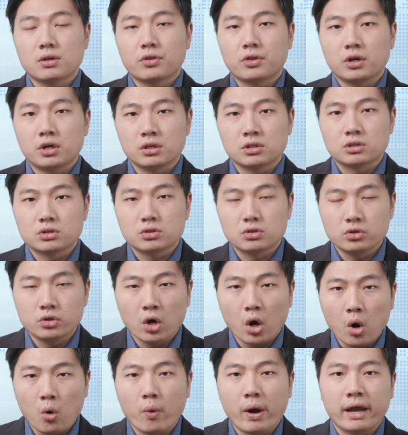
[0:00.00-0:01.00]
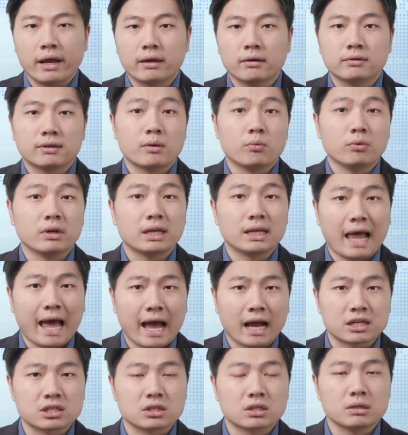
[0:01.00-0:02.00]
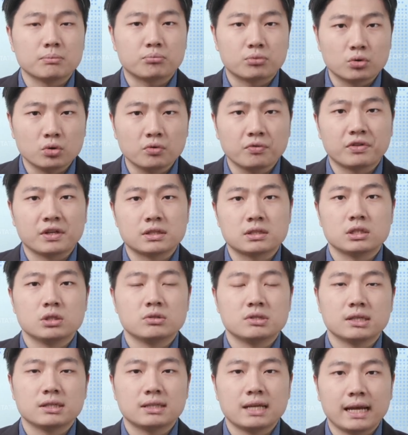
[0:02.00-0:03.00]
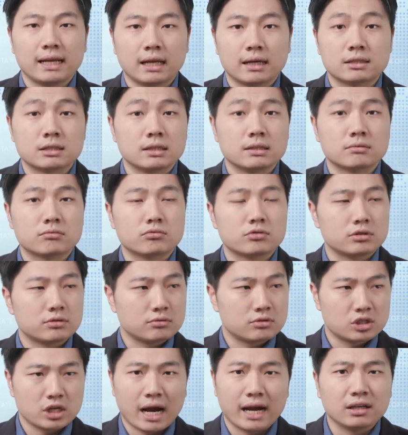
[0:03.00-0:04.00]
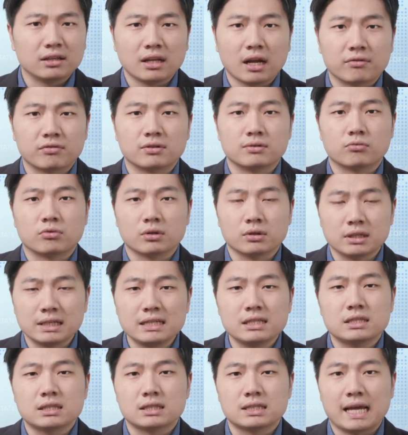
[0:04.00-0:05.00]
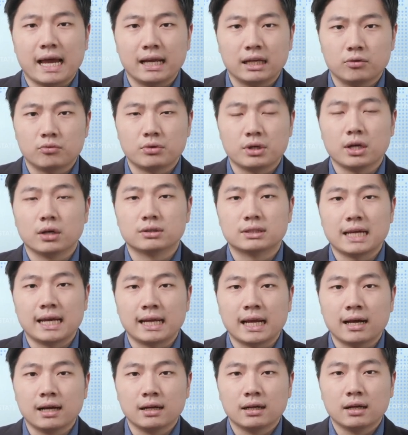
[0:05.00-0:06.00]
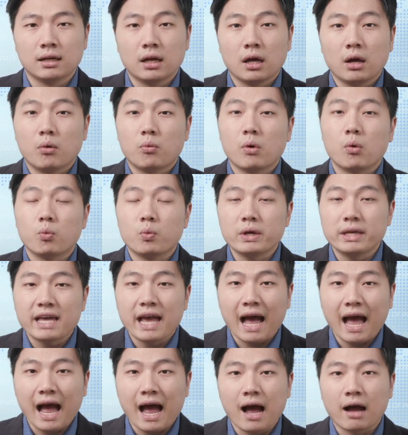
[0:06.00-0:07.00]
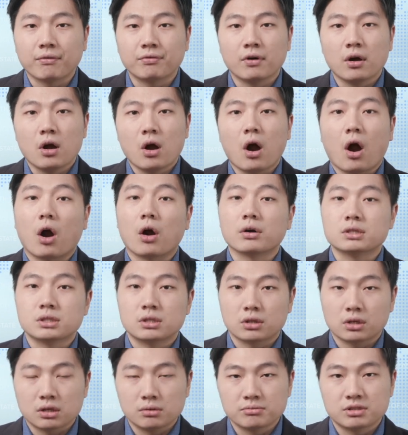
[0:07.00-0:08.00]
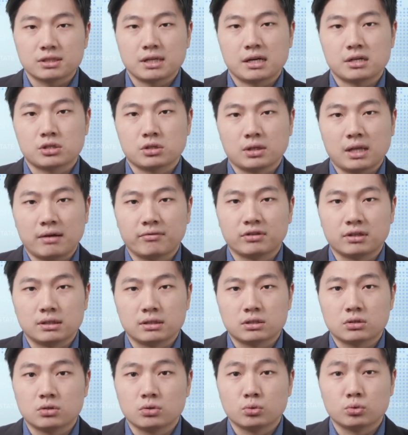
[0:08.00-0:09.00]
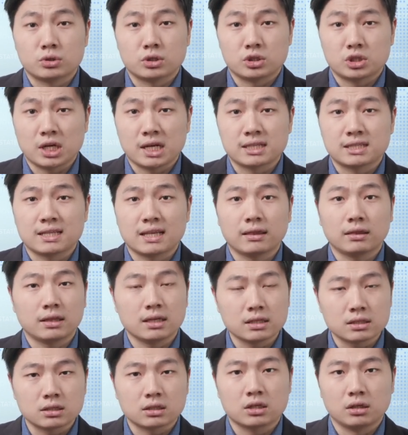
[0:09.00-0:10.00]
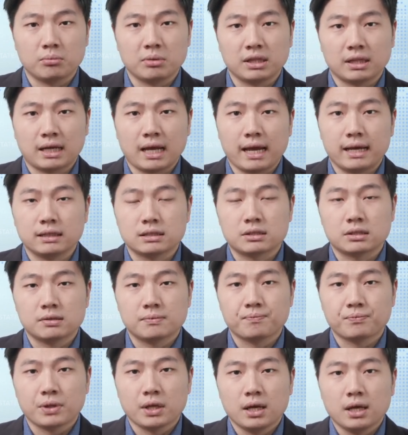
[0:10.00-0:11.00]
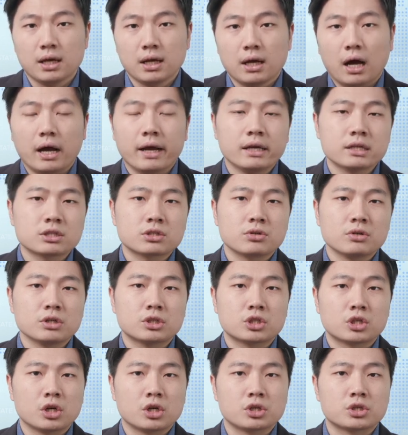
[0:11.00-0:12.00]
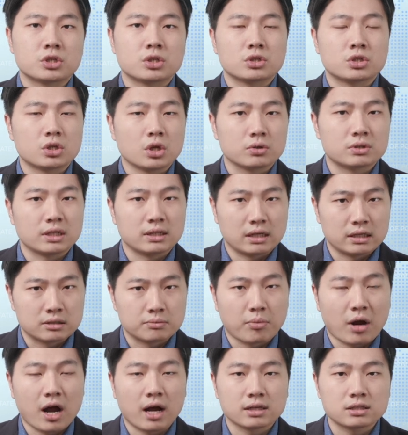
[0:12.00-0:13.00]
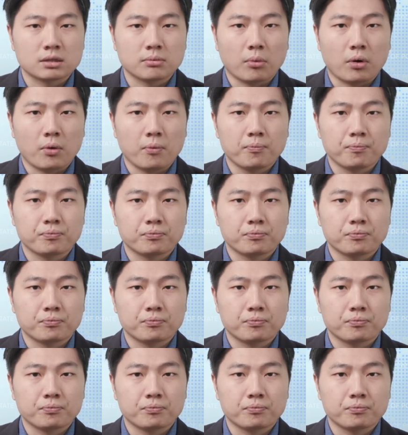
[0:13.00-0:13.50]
there is no way that we can actually prove this using data, since China never releases any real data. What we have are circumstantial evidence to suggest that this could be the case. A history search shows it is possible.